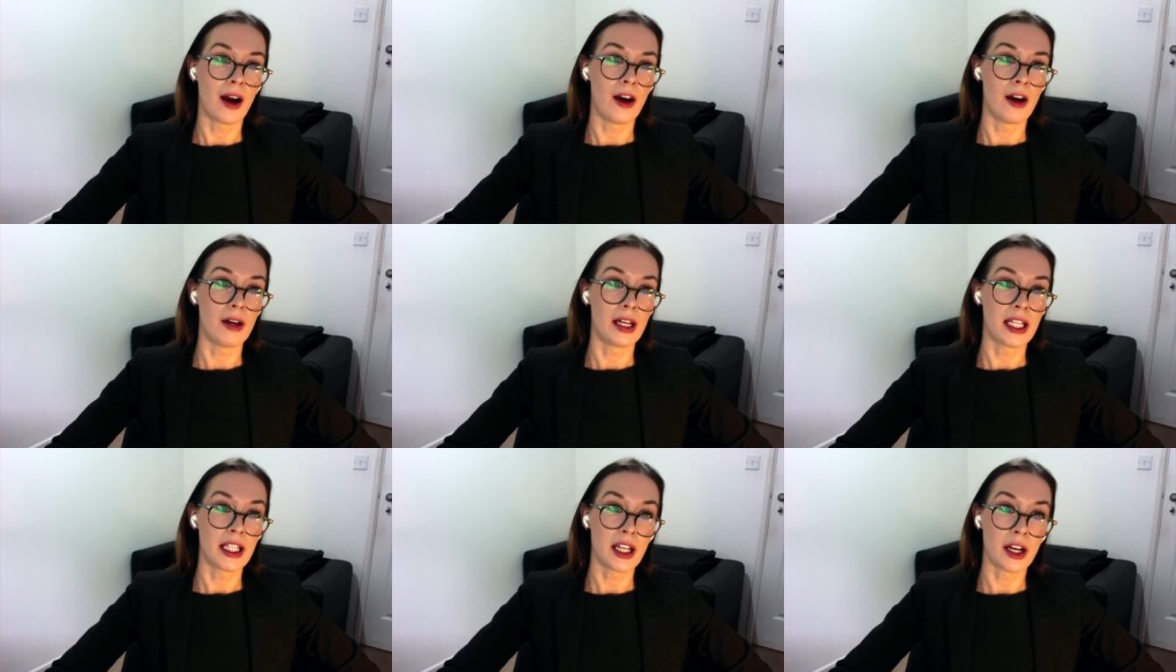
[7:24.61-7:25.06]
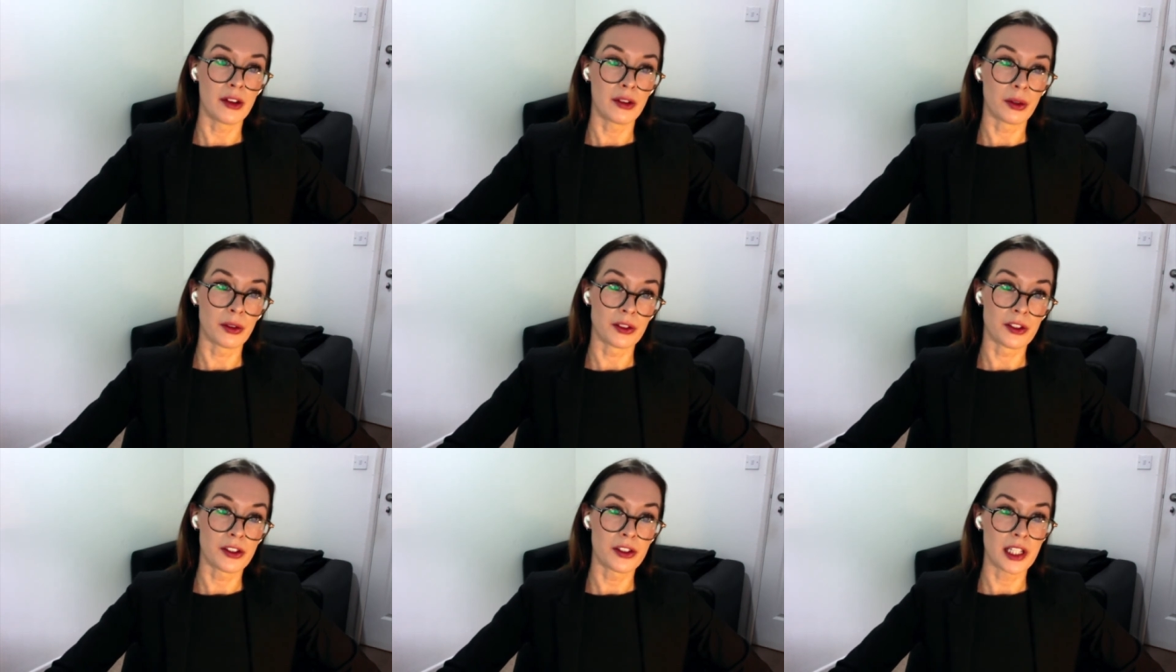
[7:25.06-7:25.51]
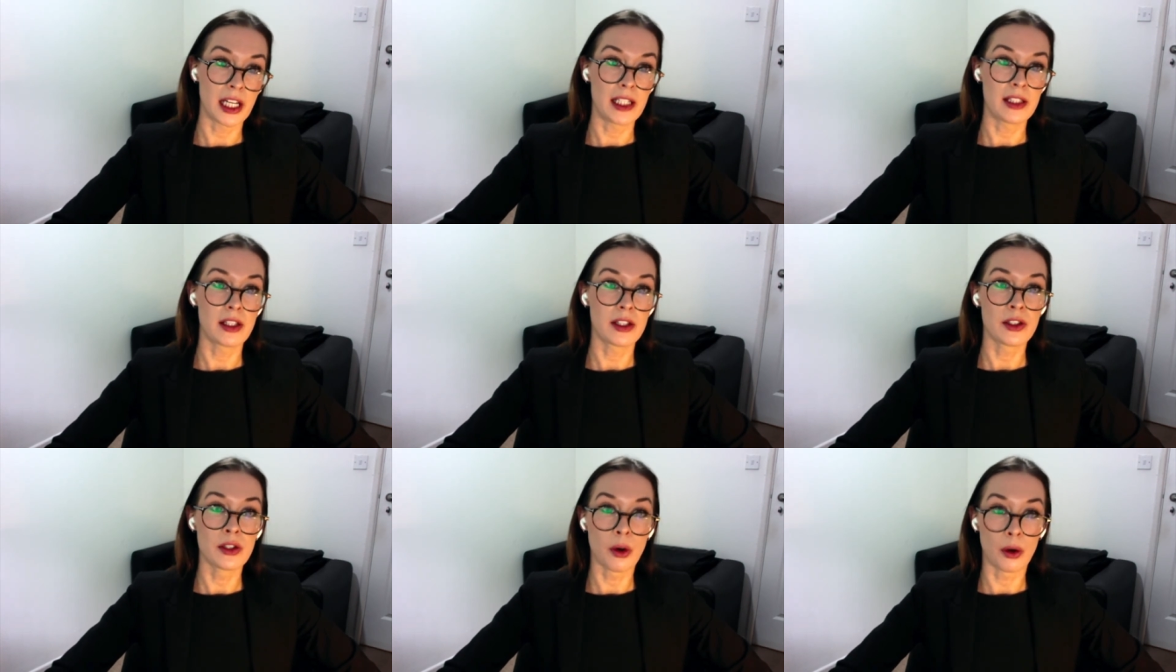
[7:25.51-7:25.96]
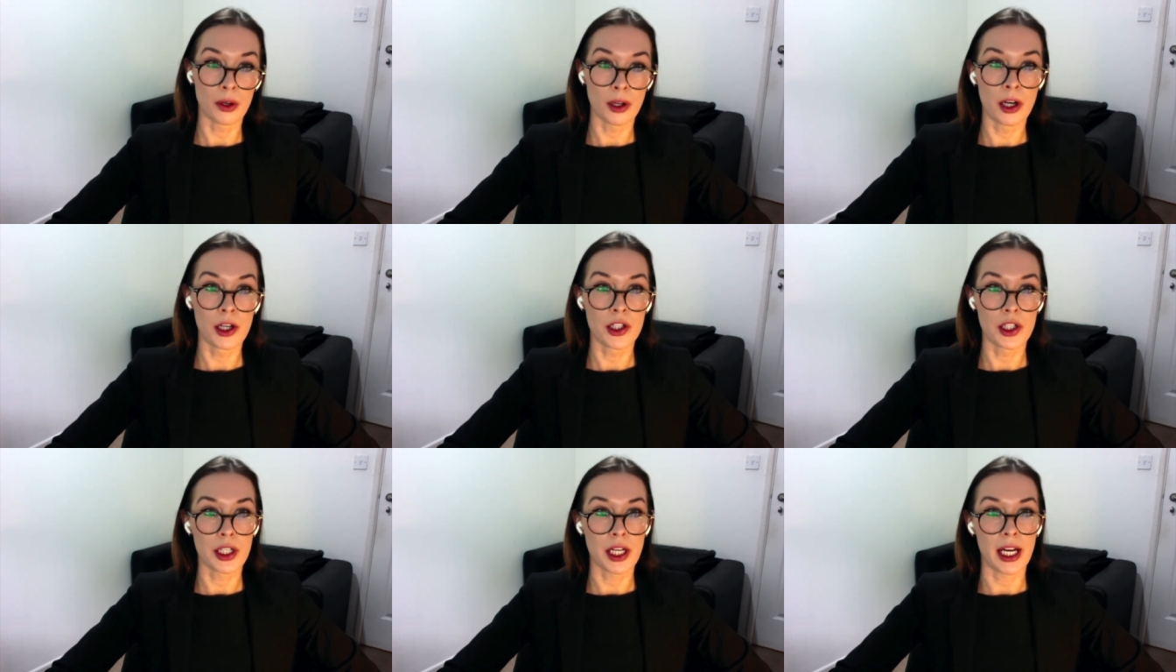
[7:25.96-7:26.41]
He goes on to state that
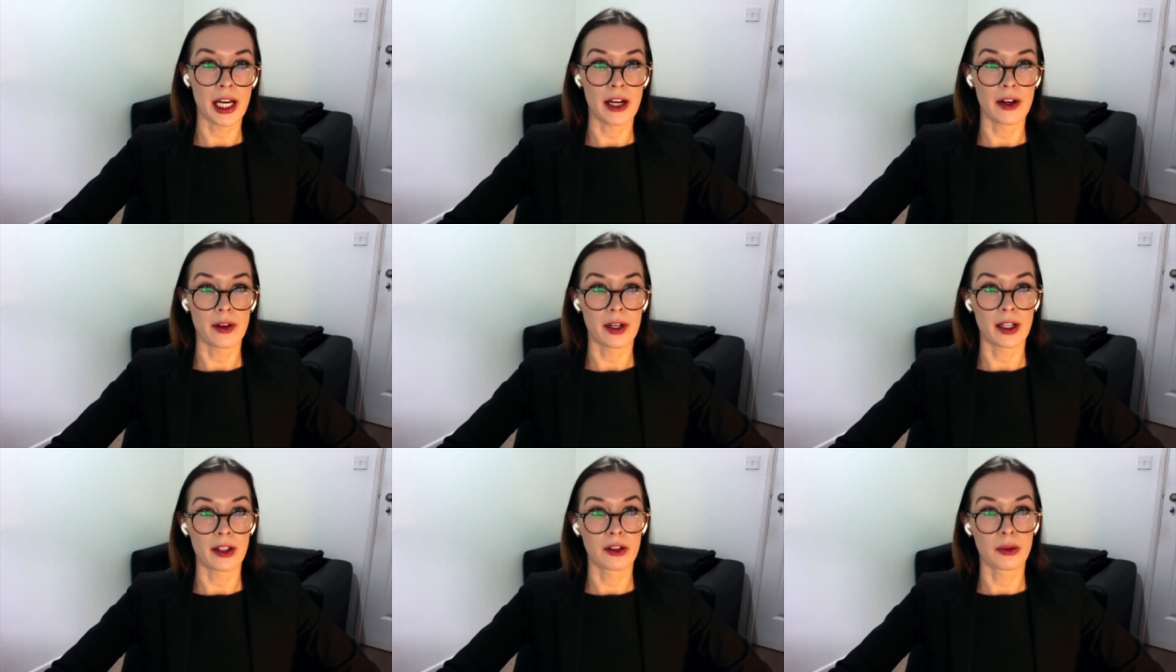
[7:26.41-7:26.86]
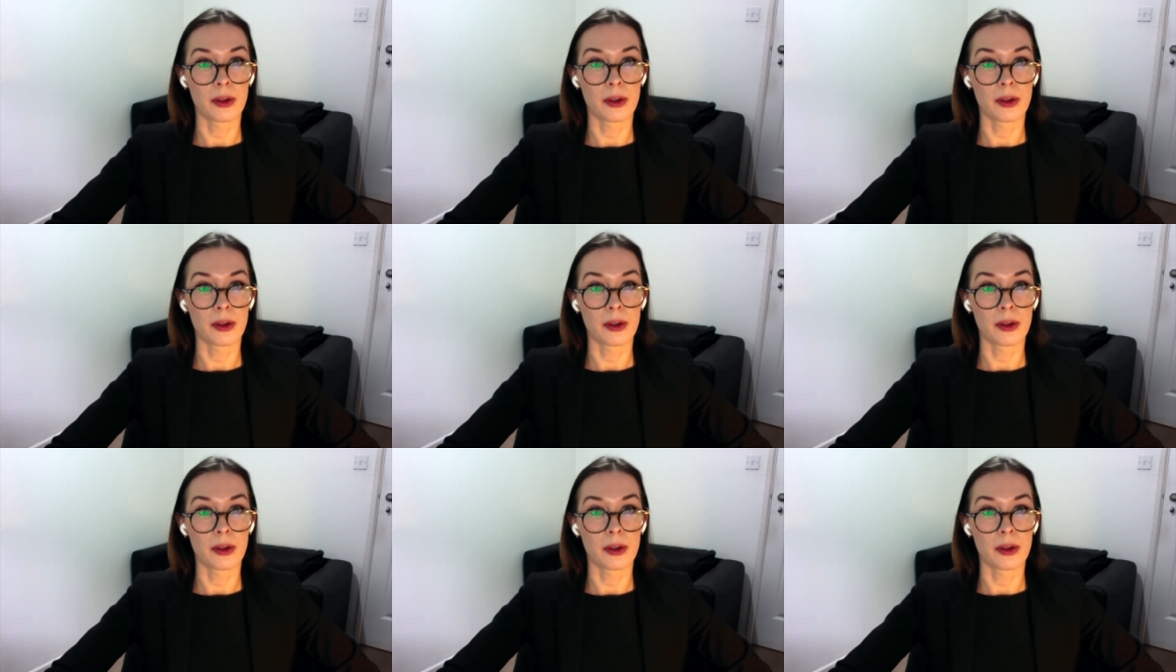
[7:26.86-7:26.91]
non-urgent hearings